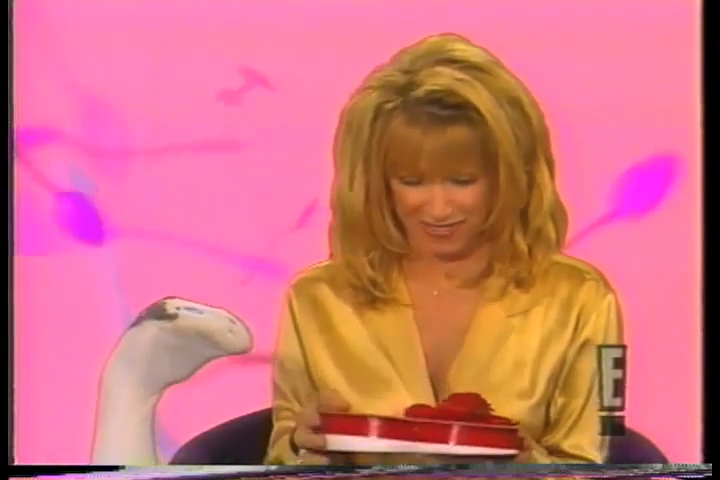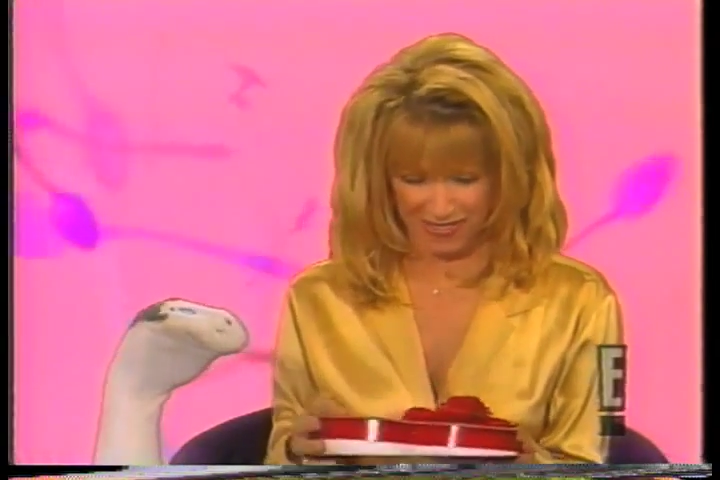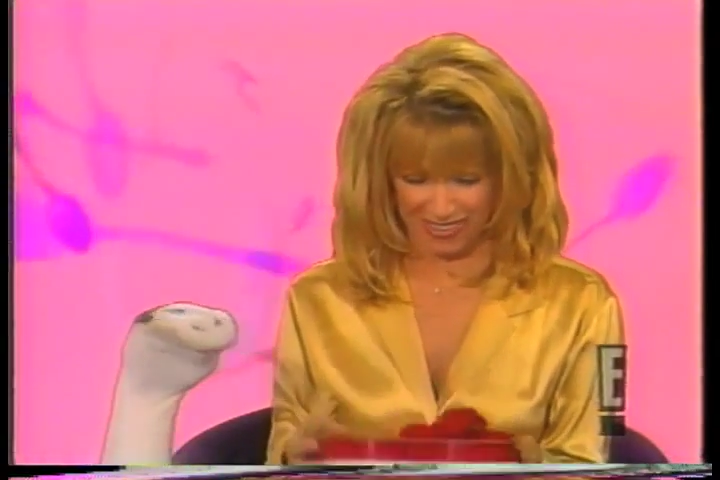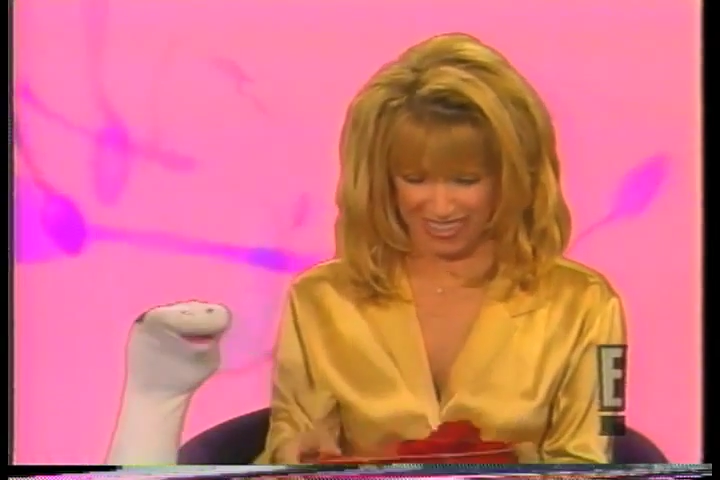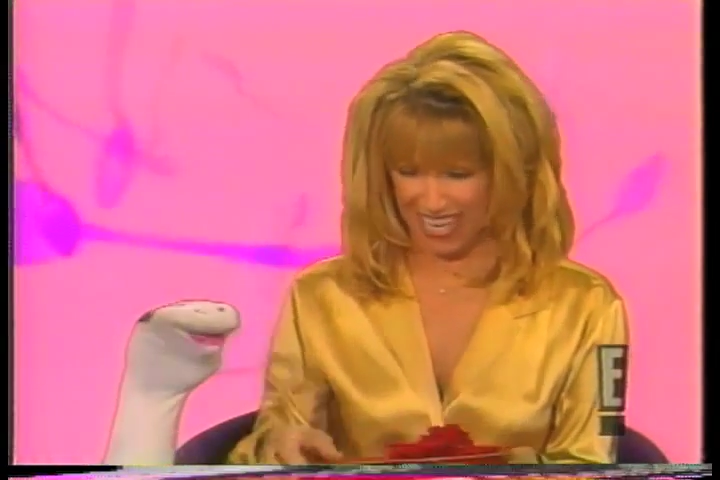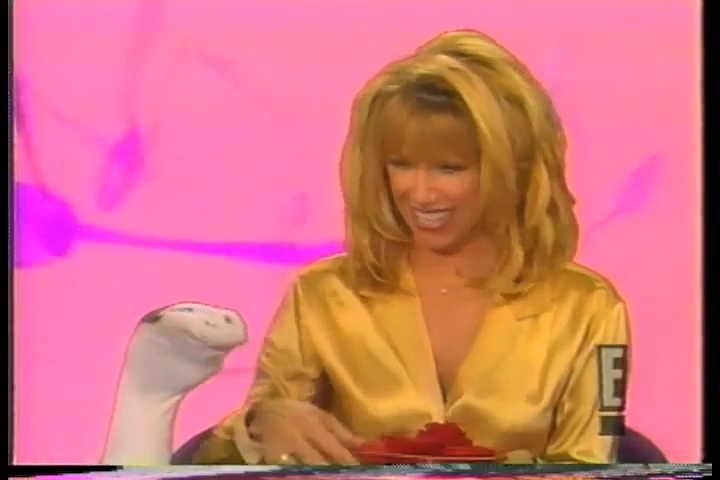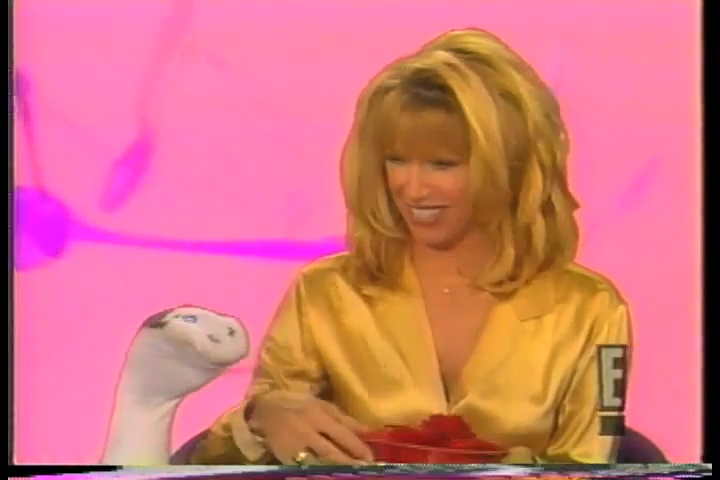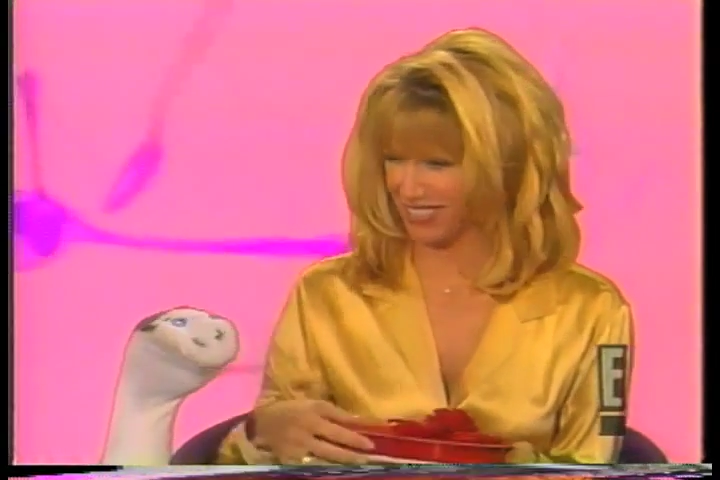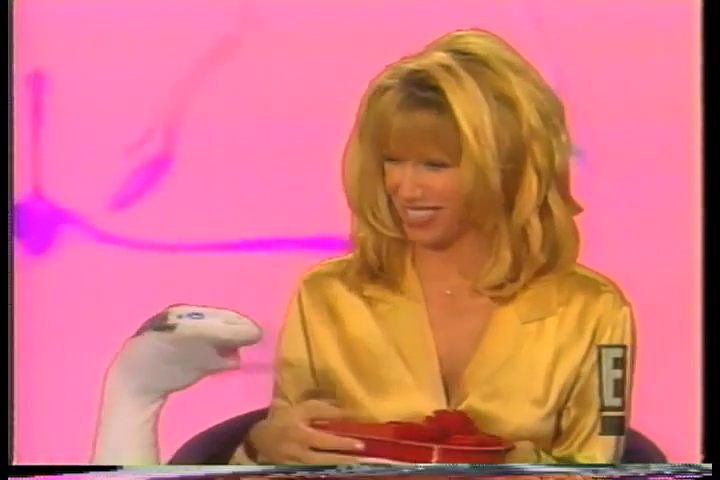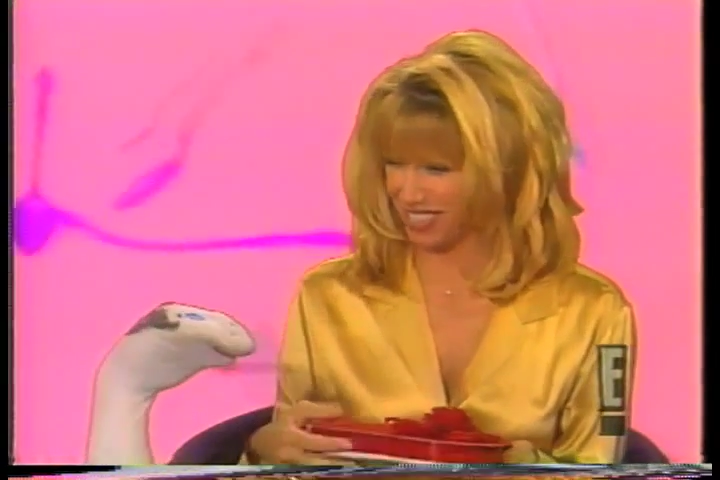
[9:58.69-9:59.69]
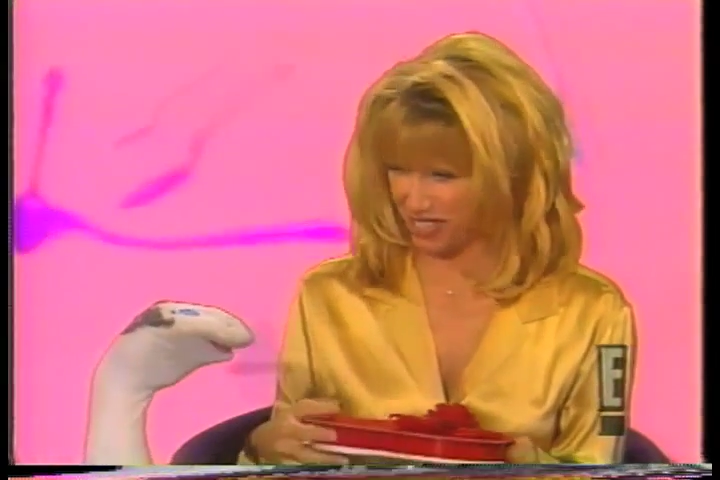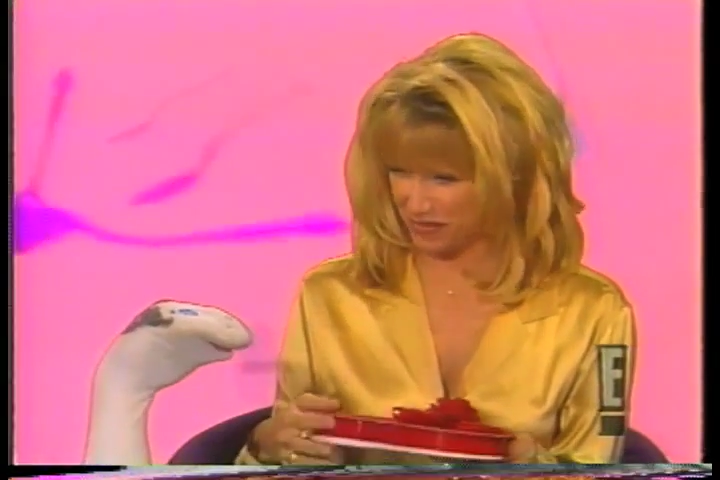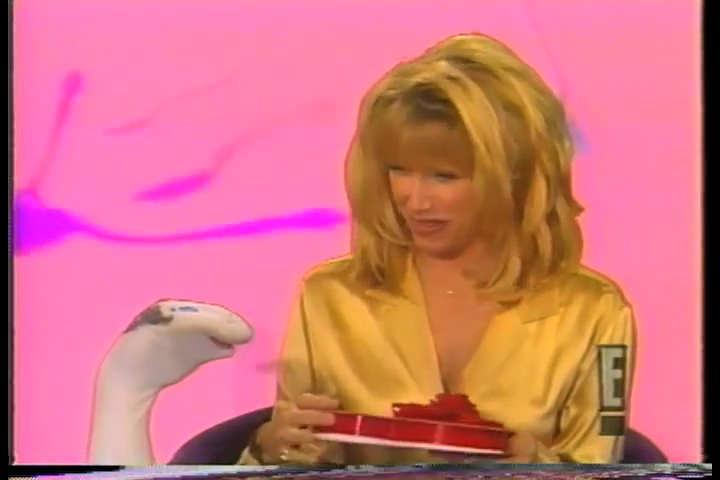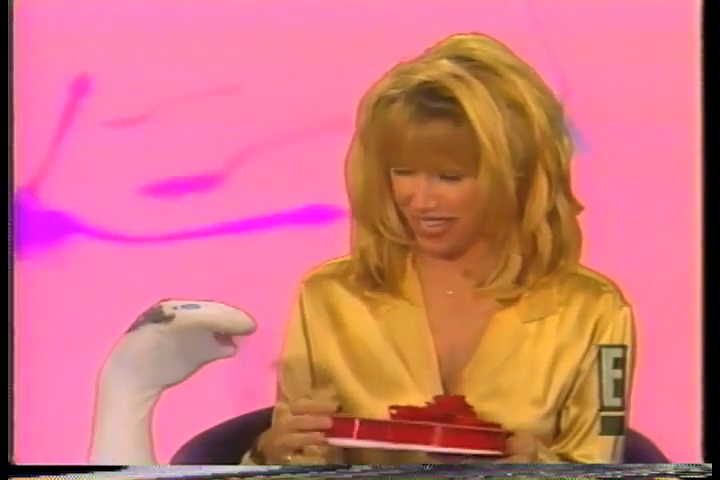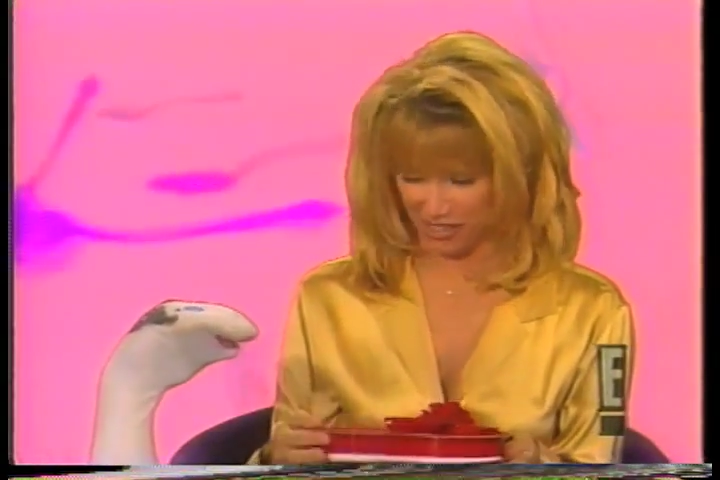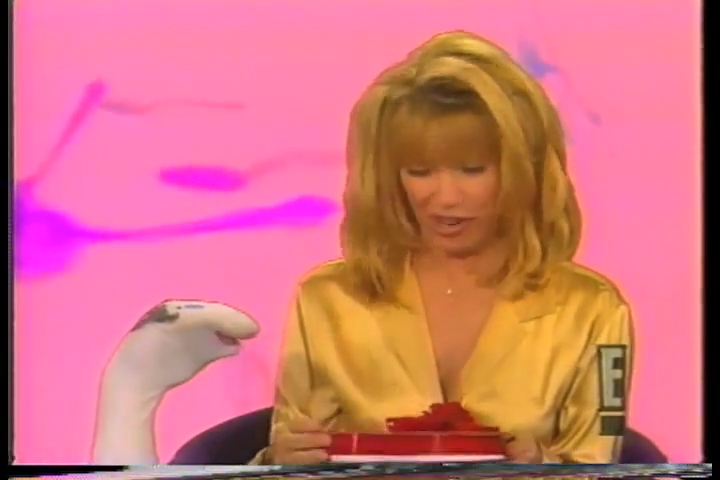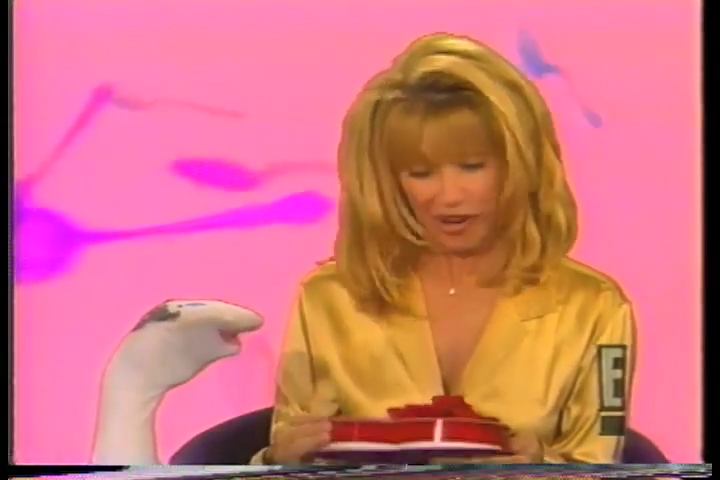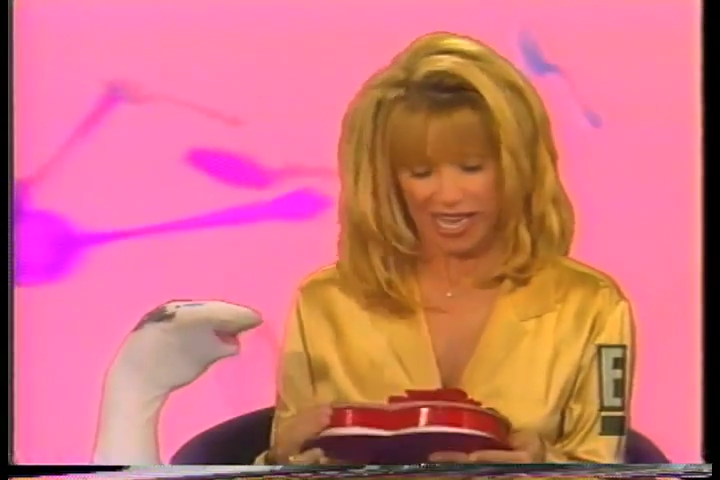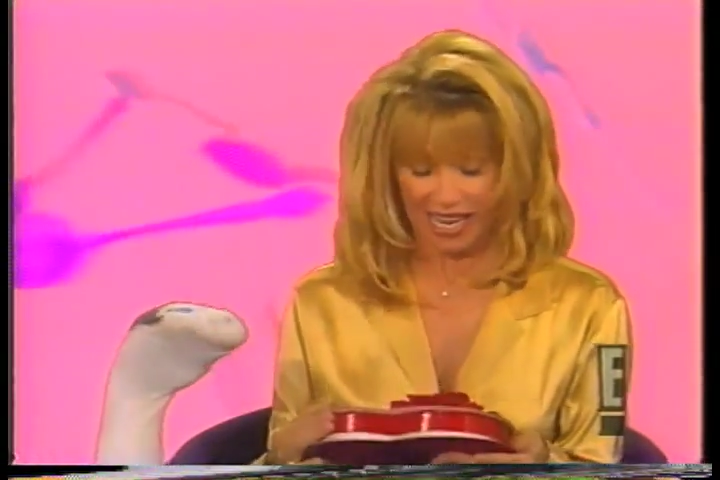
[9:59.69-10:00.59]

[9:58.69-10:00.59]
guest host, fueling rumors of